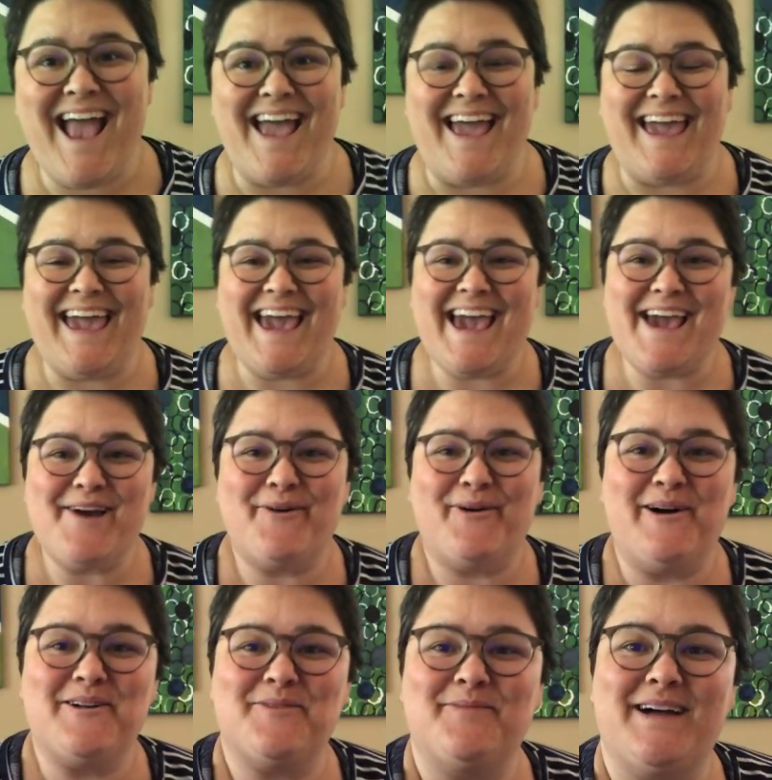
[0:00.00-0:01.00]
Hey,
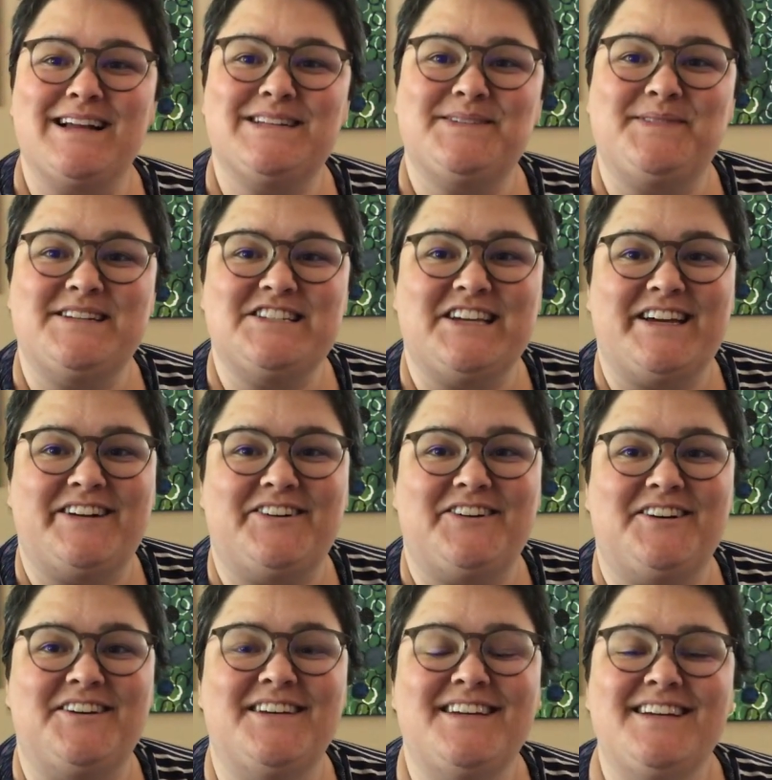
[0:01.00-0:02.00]
welcome back to my
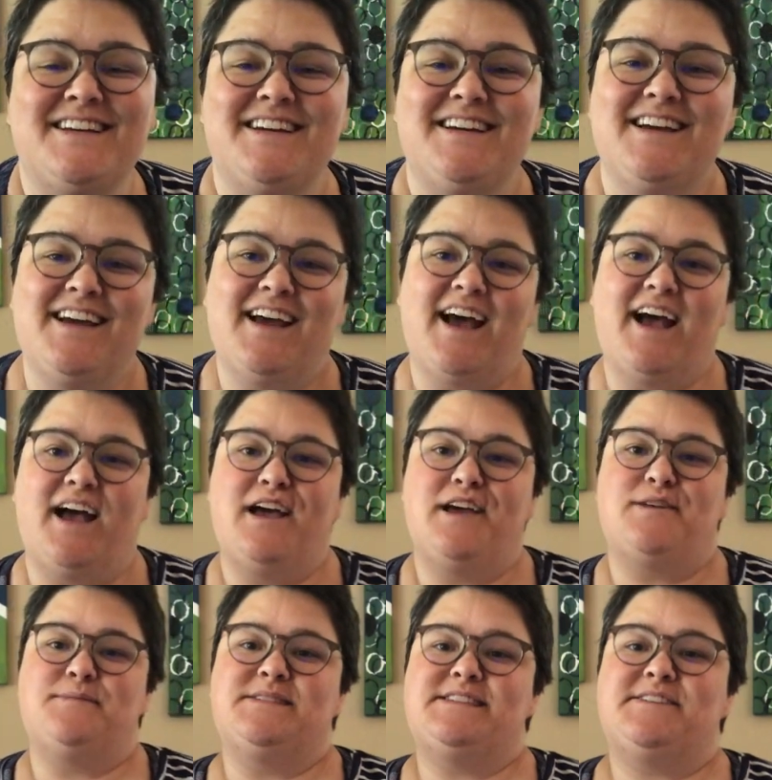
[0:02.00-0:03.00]
channel.
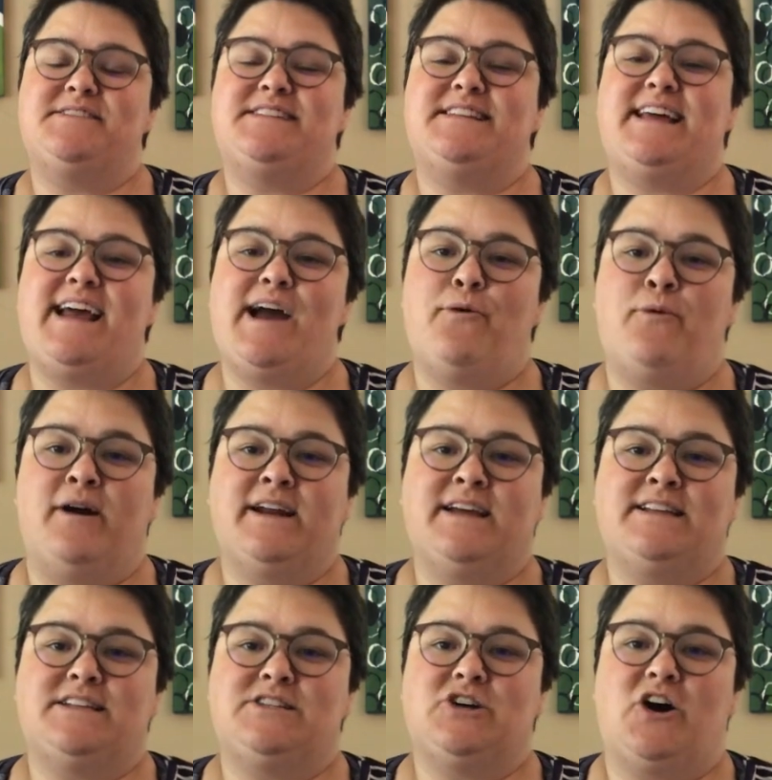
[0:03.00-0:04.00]
So today I
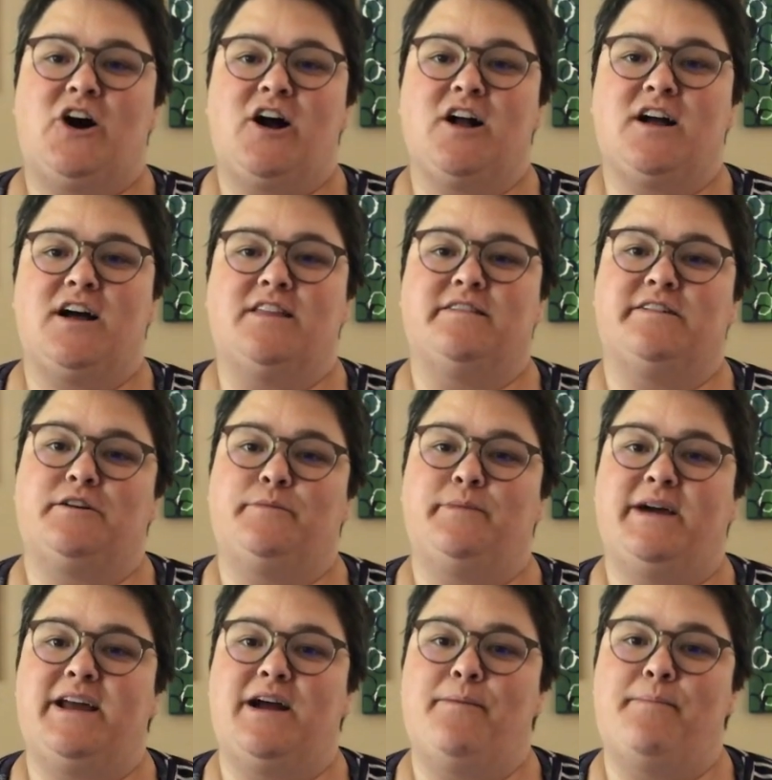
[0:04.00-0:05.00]
wanted to talk a little
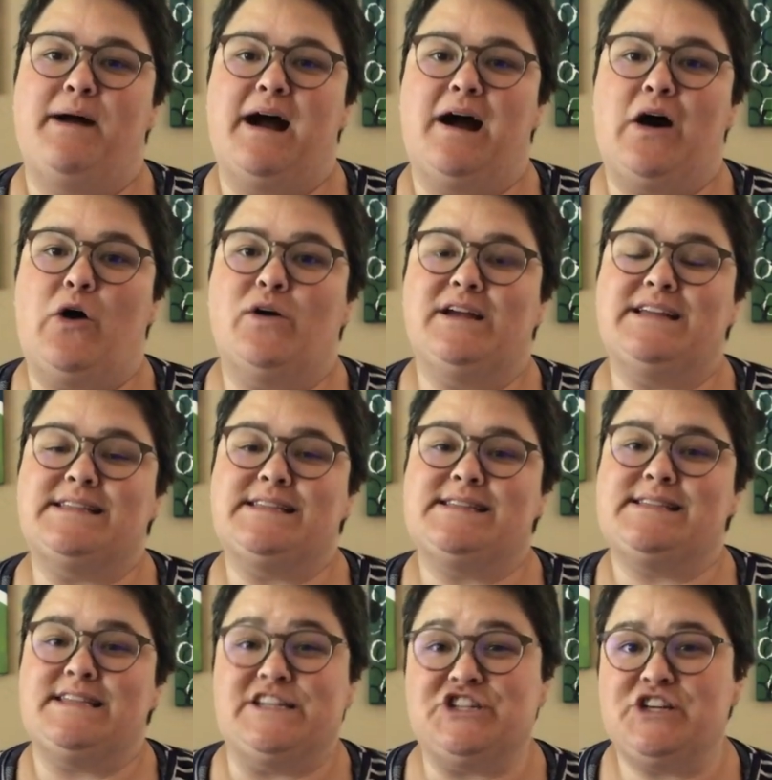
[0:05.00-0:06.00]
bit about
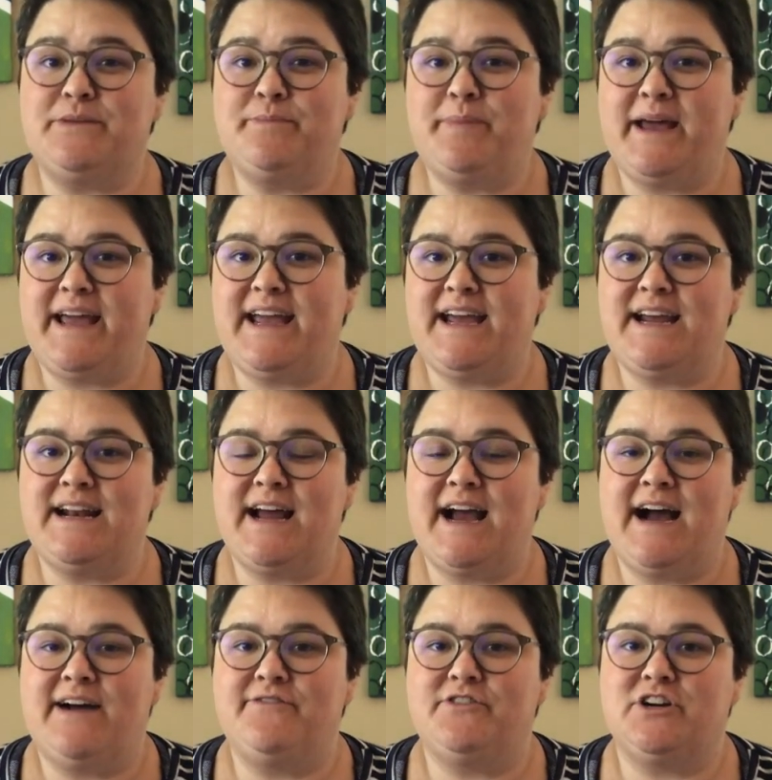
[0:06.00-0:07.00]
incision pain
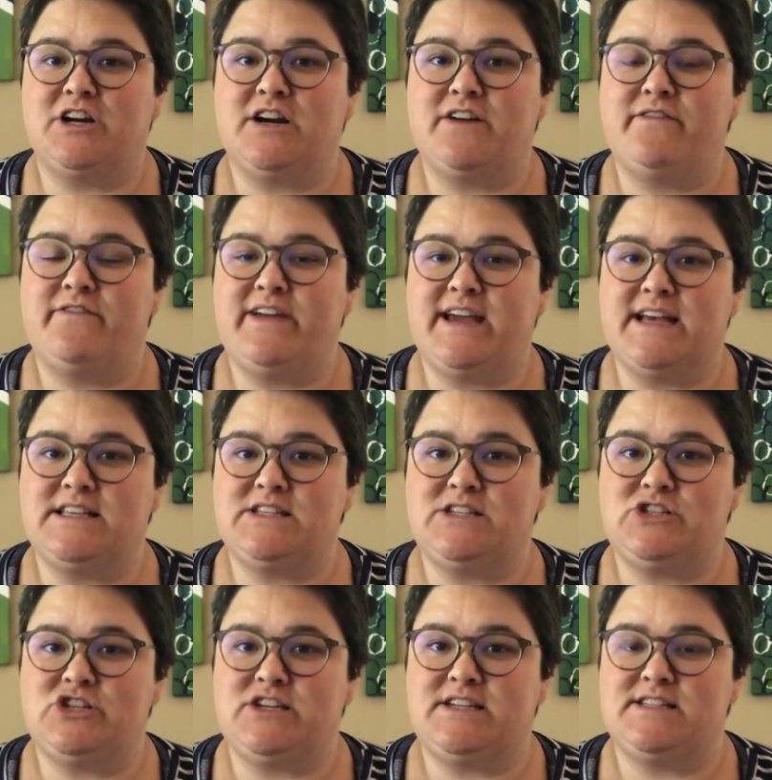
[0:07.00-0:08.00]
after
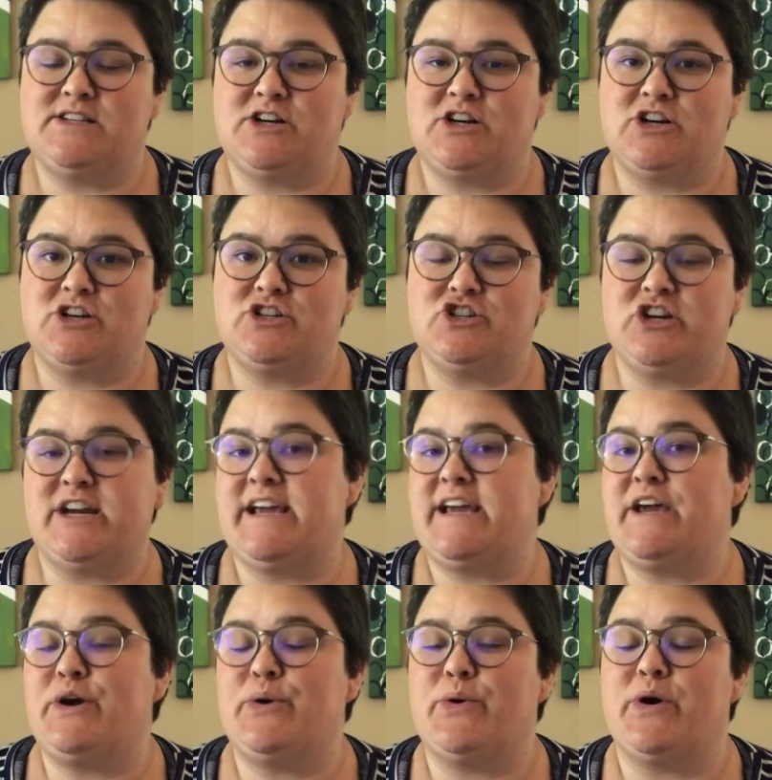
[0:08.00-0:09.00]
VSG
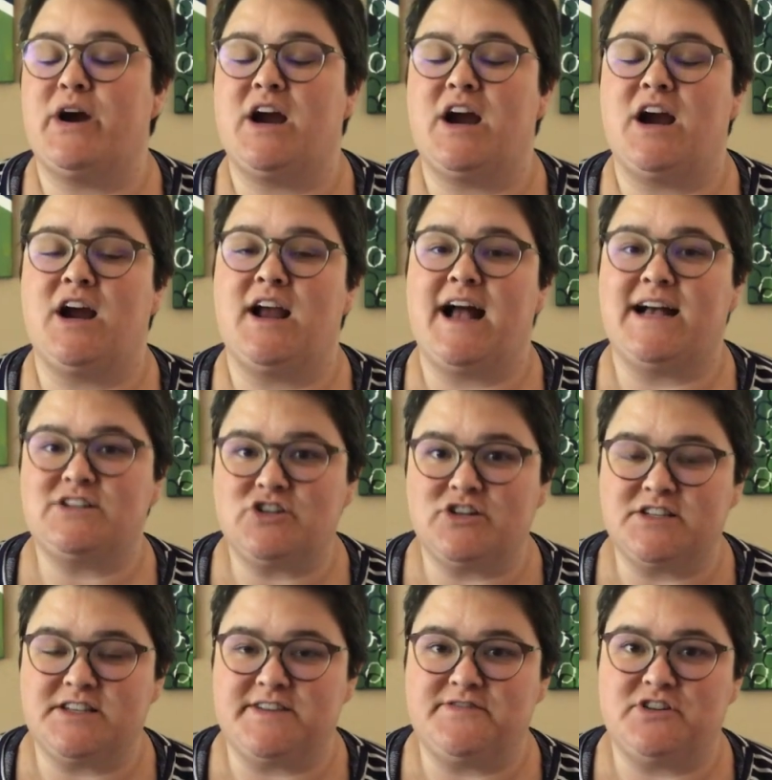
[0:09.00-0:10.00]
surgery or gastric
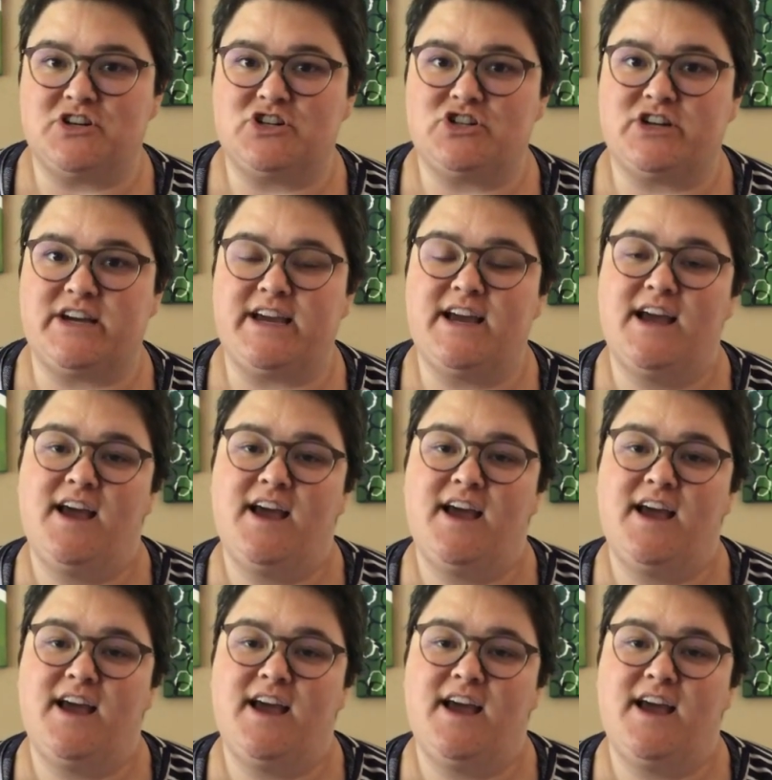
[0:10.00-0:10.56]
sleeve surgery.